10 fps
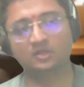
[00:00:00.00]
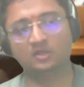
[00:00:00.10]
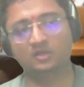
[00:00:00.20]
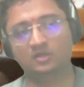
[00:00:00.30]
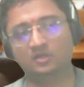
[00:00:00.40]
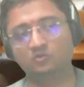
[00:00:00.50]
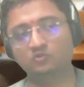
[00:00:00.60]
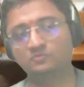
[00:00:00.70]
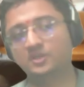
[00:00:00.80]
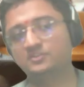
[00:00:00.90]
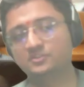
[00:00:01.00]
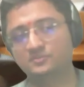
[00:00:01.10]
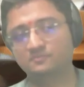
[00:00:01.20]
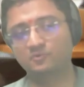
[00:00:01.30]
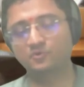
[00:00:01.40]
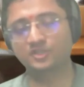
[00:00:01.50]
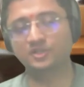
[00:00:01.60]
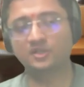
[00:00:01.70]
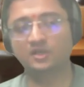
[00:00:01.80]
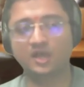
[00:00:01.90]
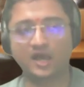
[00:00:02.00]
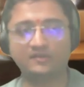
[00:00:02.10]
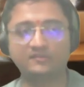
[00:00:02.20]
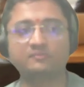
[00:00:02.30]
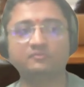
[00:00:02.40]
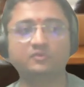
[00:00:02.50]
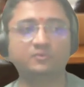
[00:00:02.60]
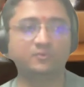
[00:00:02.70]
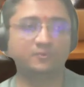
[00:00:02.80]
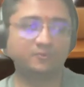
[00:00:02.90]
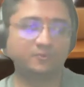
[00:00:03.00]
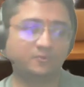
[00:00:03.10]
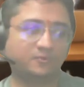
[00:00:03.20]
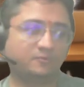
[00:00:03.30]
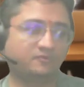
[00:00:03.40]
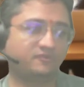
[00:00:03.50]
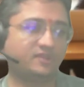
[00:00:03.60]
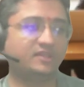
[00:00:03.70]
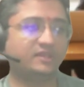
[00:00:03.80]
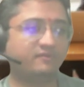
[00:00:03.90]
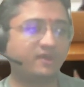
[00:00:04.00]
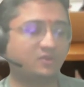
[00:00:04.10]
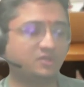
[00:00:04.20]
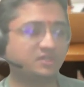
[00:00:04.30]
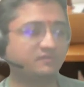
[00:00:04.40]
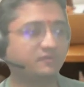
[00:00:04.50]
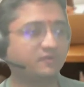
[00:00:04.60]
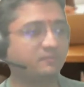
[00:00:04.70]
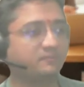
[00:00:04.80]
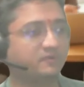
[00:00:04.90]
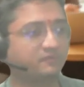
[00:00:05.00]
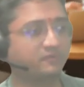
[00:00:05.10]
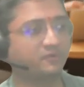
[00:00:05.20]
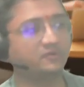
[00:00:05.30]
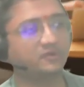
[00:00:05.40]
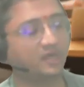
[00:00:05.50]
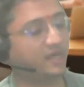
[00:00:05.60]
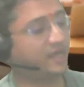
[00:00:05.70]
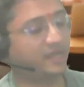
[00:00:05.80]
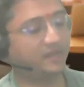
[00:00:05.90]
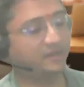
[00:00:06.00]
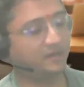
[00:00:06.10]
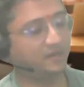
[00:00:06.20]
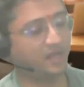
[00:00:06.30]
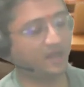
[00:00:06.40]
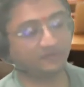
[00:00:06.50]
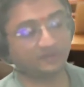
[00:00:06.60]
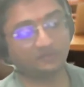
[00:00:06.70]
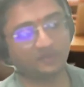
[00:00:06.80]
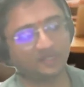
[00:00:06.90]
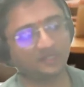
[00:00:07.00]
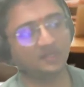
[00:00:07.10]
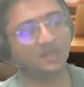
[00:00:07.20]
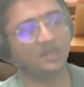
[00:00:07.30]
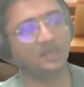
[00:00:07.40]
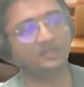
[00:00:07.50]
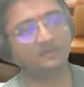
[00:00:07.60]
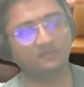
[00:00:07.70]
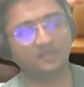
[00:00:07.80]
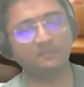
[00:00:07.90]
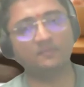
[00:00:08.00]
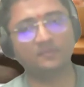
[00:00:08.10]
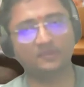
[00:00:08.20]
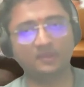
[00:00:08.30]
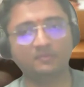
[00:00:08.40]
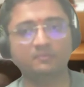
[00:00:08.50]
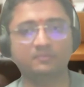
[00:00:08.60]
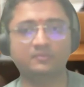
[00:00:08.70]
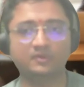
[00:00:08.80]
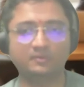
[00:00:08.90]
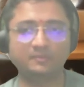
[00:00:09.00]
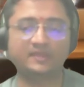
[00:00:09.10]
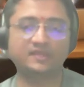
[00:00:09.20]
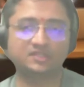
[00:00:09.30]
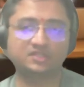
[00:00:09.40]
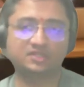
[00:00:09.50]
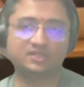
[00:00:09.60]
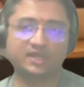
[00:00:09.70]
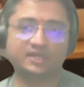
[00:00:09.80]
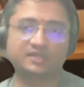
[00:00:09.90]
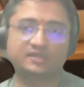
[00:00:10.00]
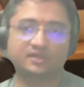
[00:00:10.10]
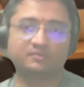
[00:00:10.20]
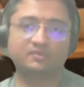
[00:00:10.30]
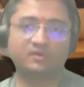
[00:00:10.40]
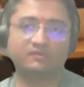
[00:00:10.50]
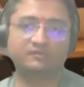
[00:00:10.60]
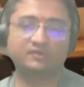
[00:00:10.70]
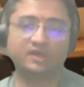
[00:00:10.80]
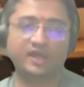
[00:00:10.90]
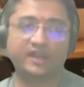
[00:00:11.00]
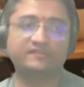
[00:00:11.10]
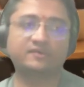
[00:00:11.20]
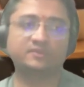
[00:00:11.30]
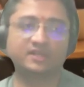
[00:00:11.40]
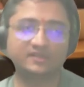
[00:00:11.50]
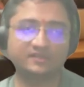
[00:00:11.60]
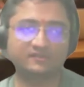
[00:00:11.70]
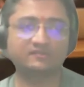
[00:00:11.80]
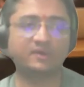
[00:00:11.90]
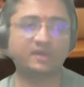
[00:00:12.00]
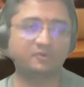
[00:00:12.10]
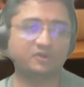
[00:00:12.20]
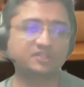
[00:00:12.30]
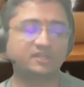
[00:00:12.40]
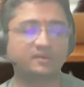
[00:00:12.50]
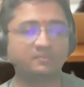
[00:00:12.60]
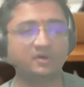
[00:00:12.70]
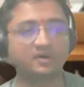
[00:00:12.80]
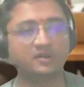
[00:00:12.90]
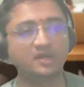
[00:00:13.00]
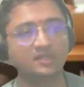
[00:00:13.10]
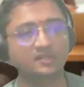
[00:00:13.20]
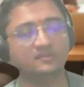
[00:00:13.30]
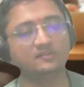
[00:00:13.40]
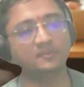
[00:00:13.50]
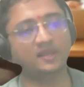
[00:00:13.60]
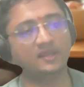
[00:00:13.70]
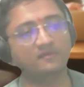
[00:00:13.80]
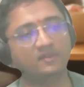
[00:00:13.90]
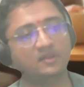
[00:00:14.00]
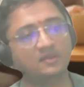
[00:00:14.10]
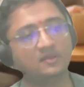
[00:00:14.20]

Toastmasters portal. Ask them to fill the evaluation form after the meeting. Give them some message, like in terms of heads up, that this is my project number, this is my level,